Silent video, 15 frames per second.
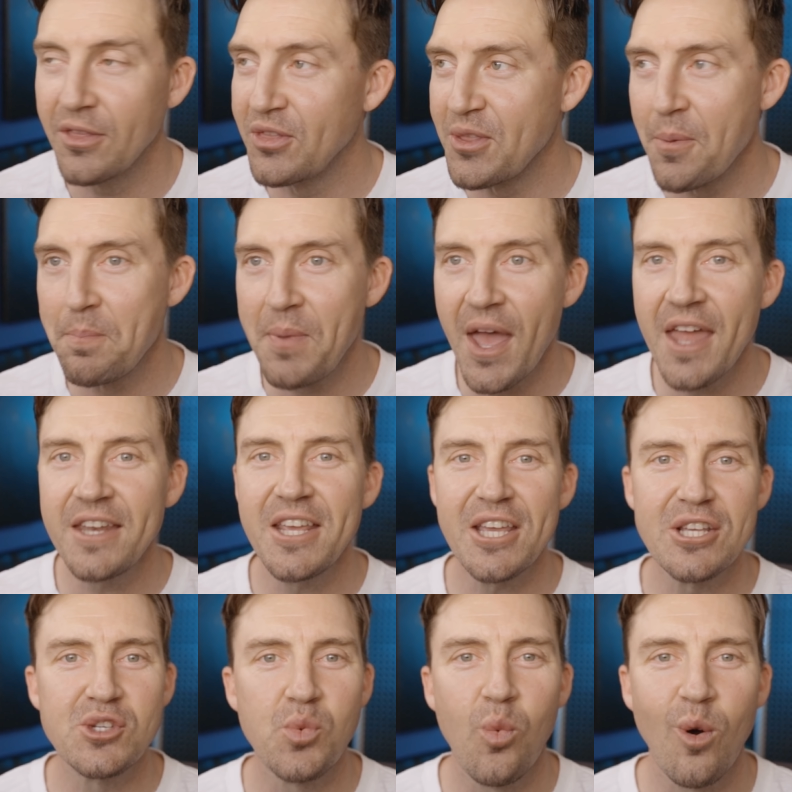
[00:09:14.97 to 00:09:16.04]
The bed
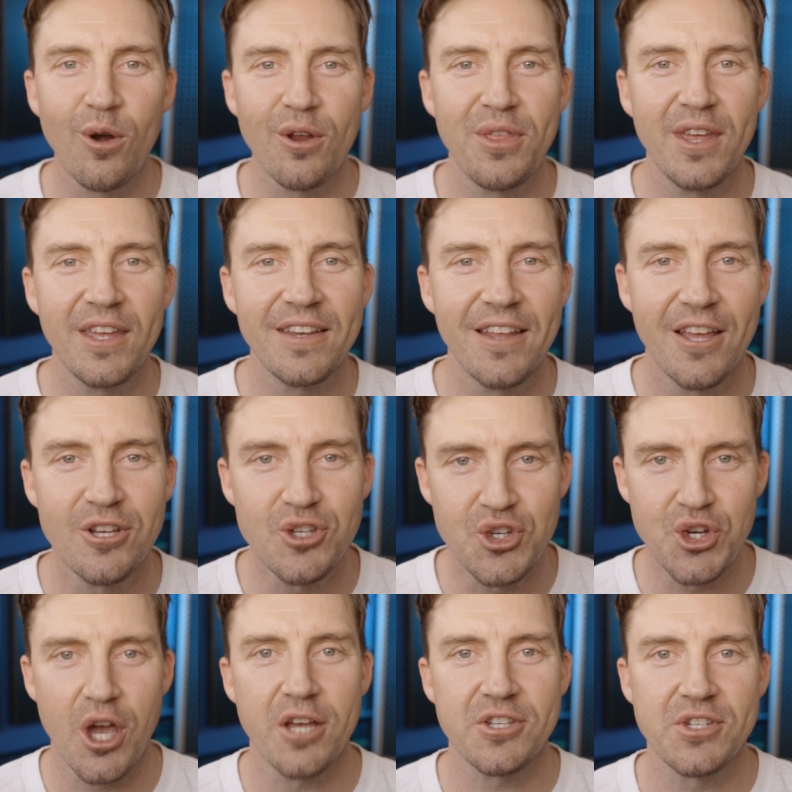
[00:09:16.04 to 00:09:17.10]
is worth it
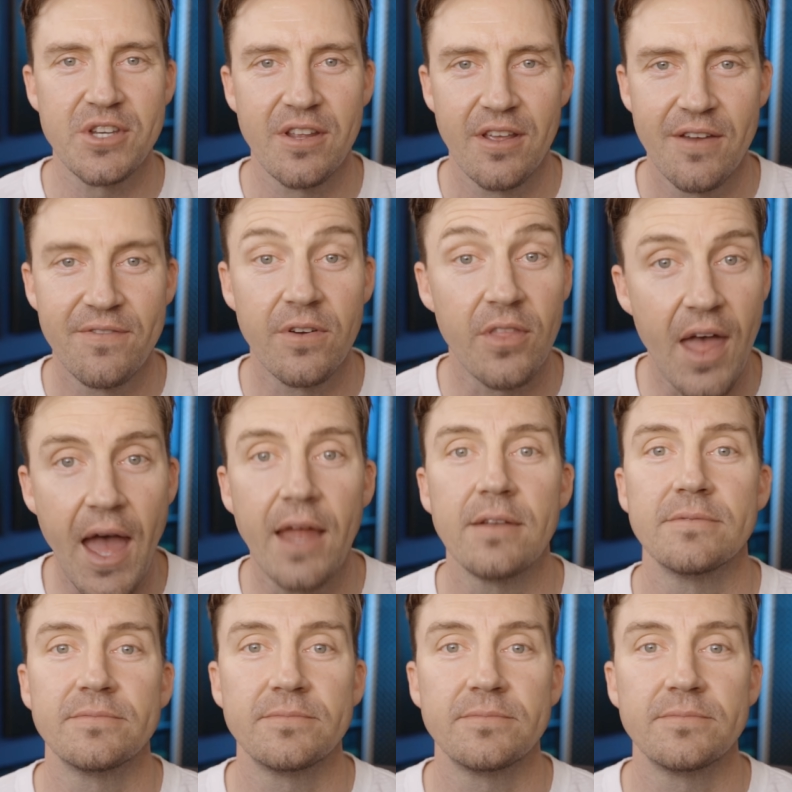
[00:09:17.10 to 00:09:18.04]
just for that.